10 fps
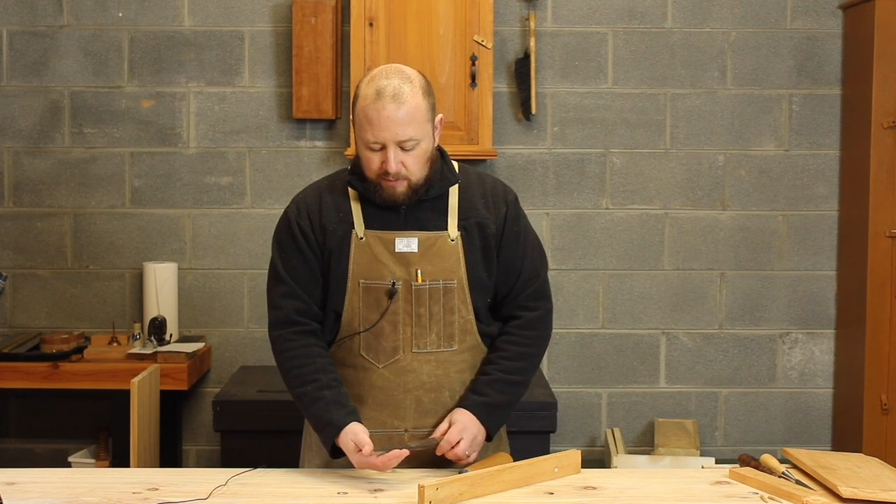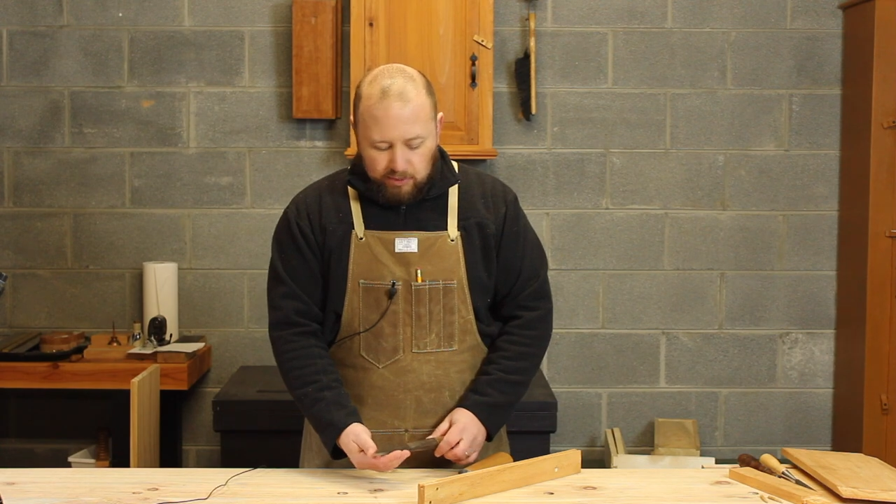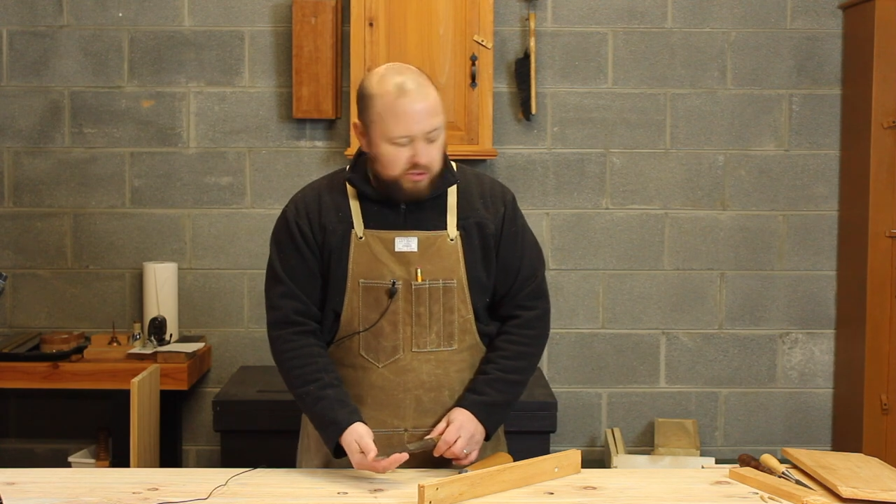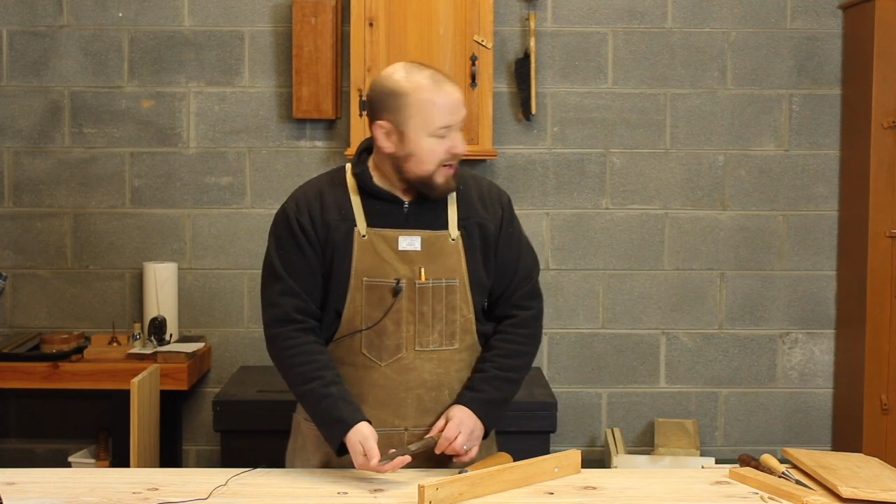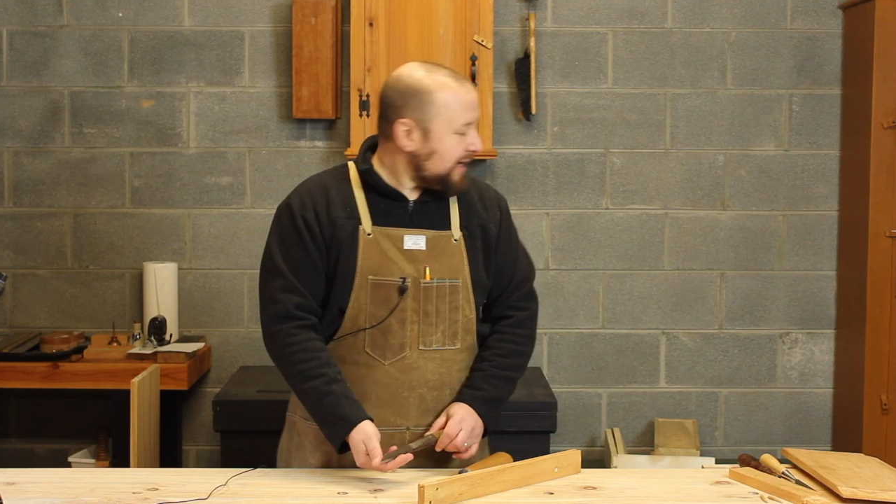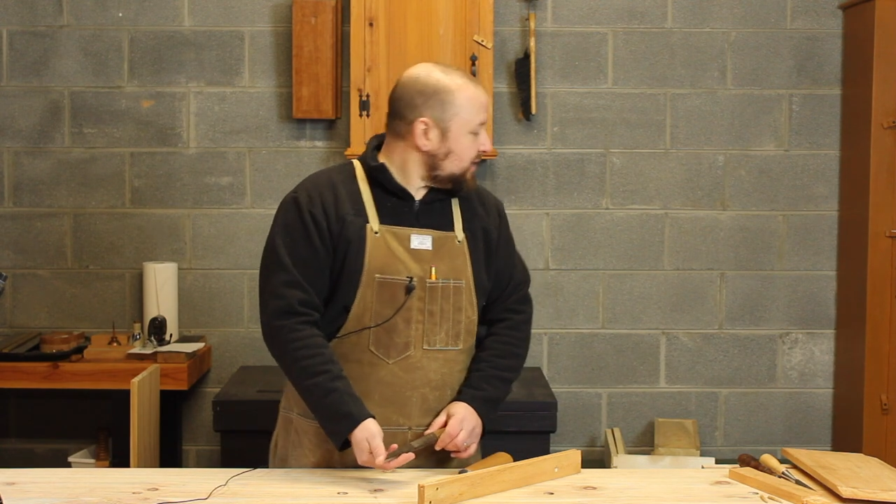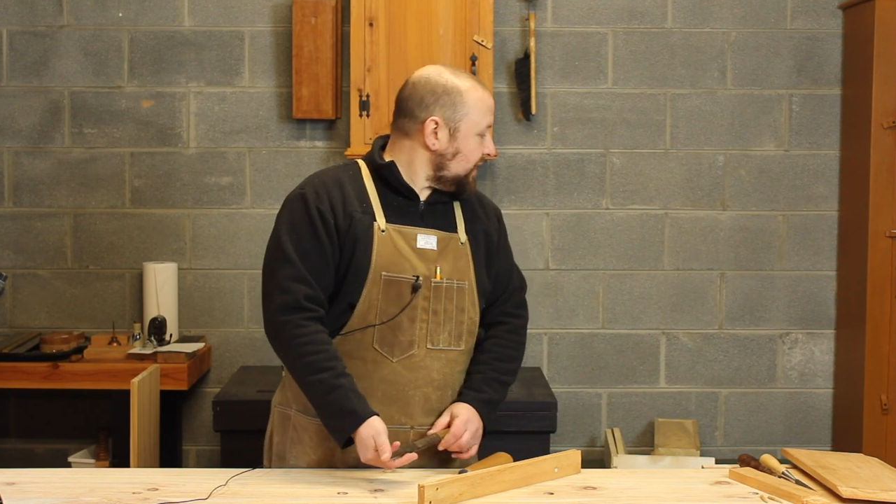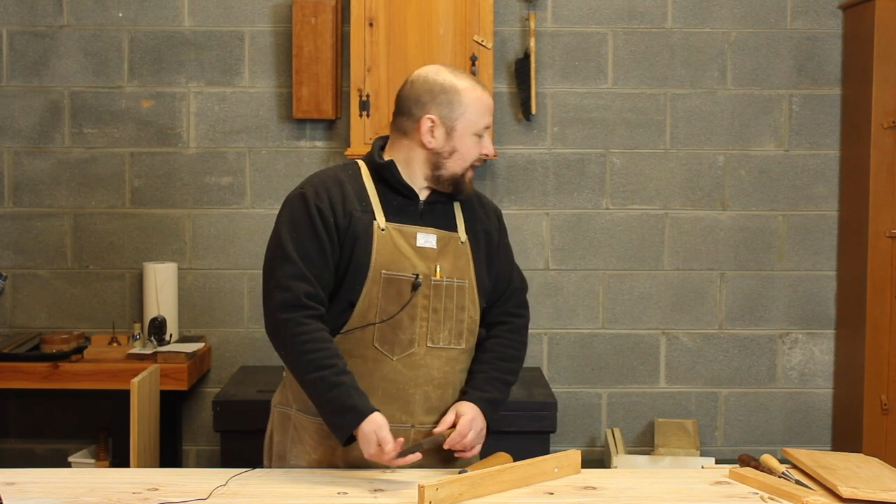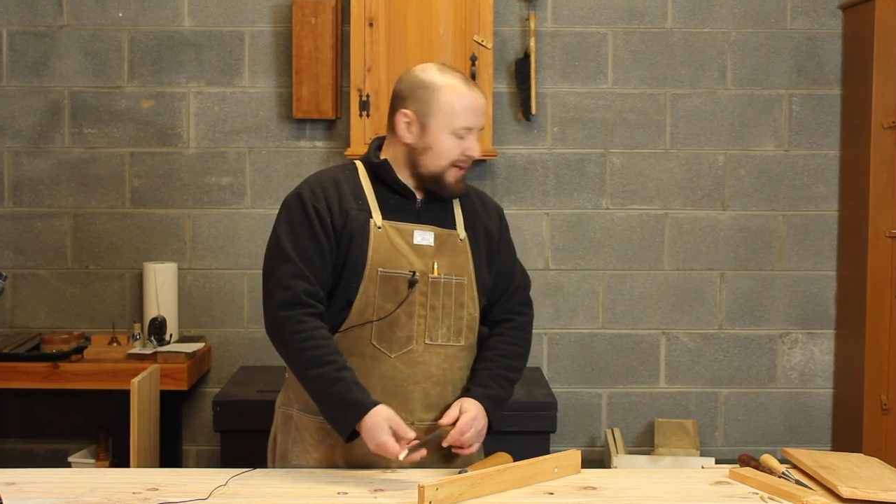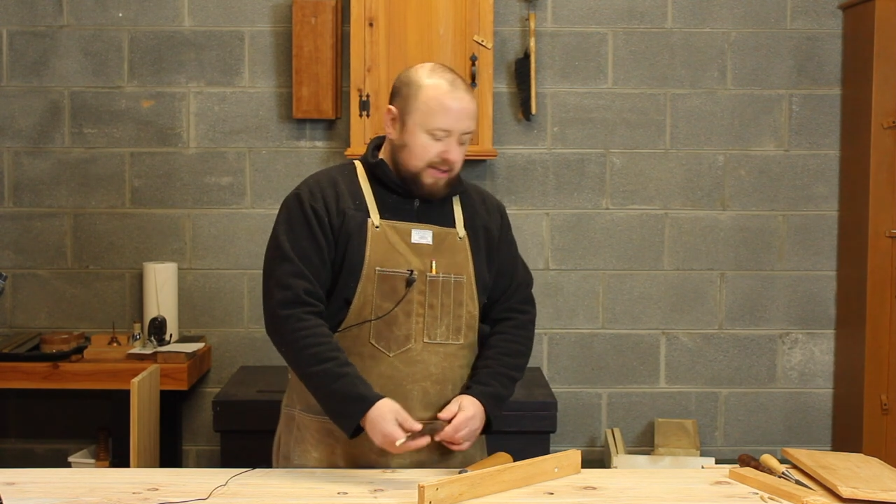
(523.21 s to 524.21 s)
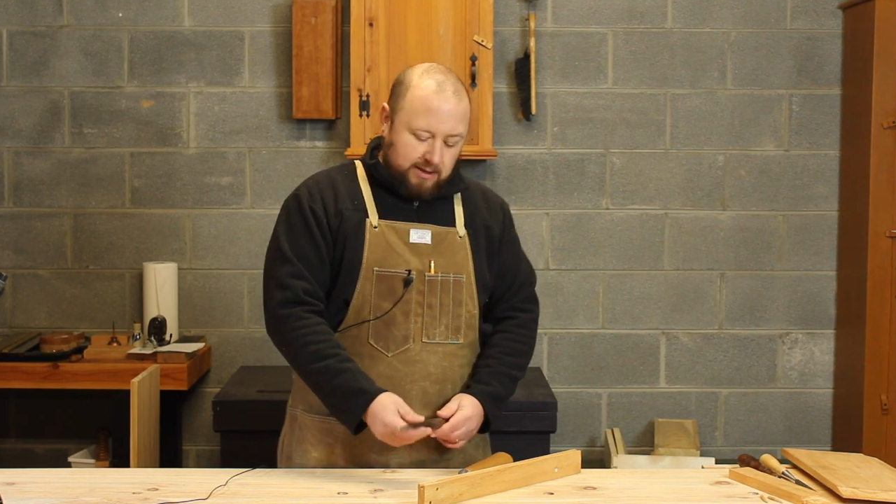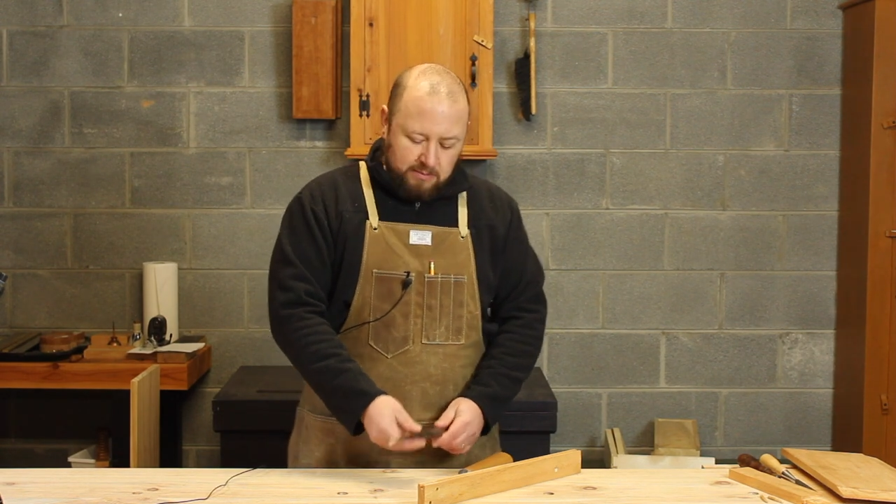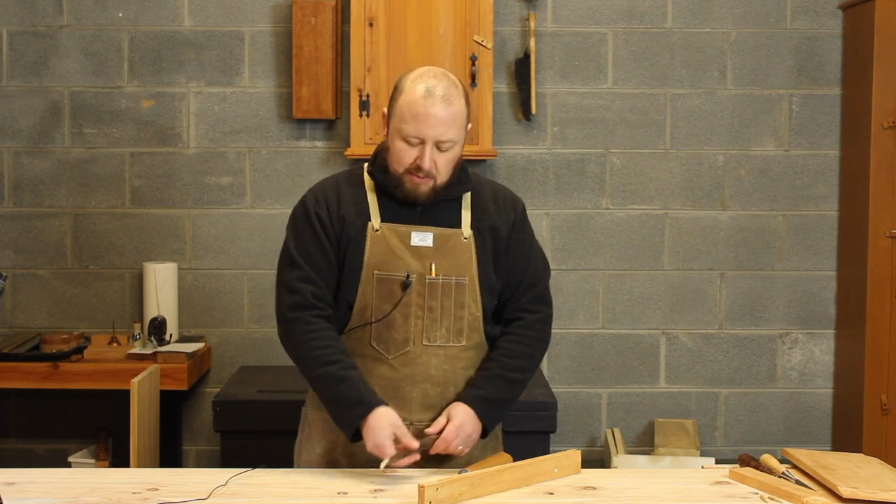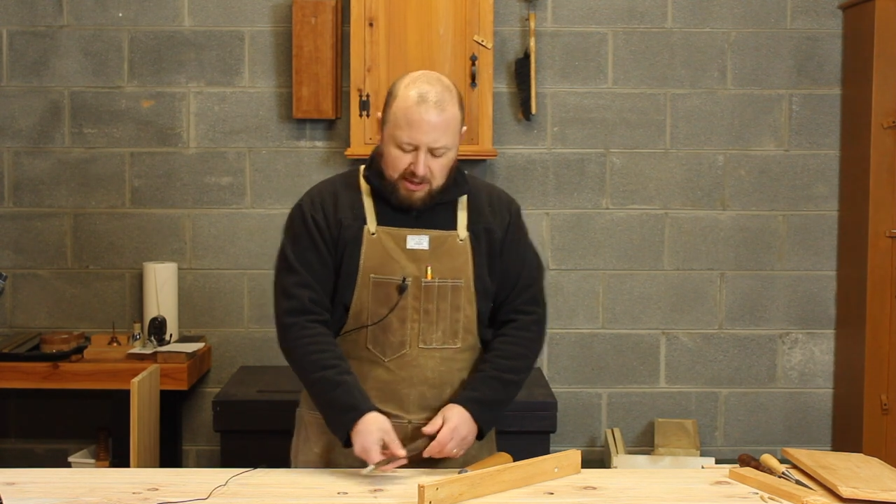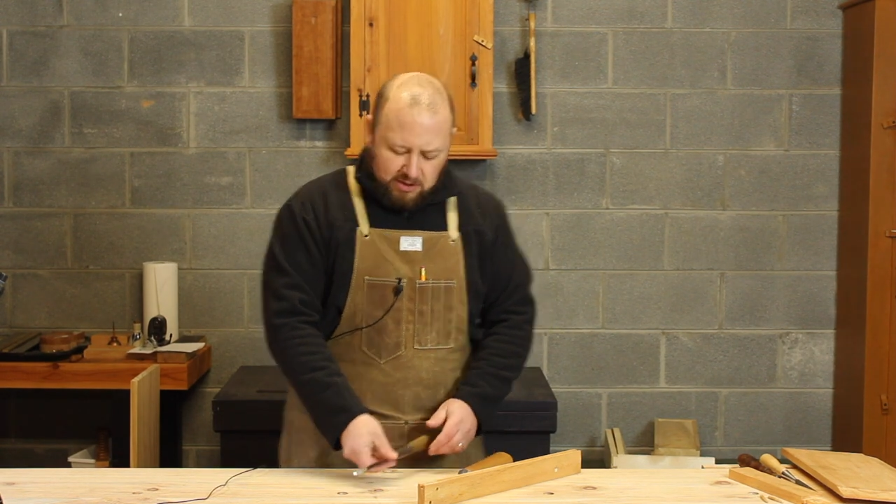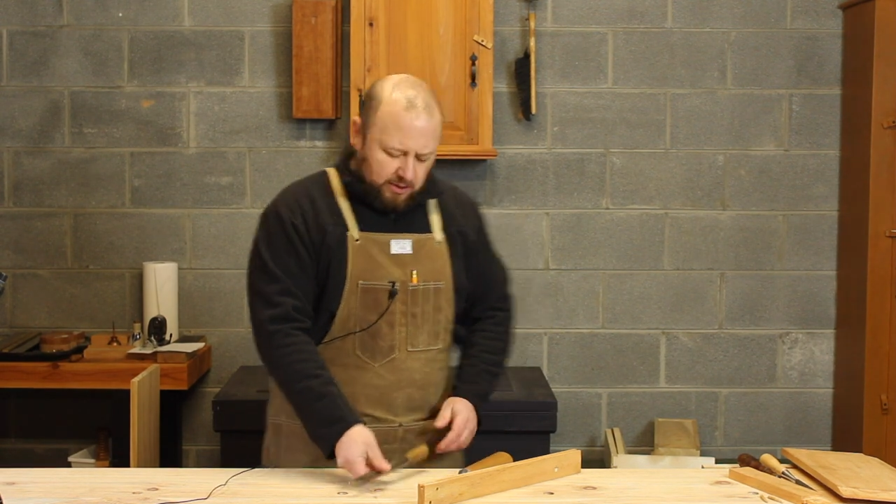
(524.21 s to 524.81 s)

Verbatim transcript: a protractor handy. Maybe I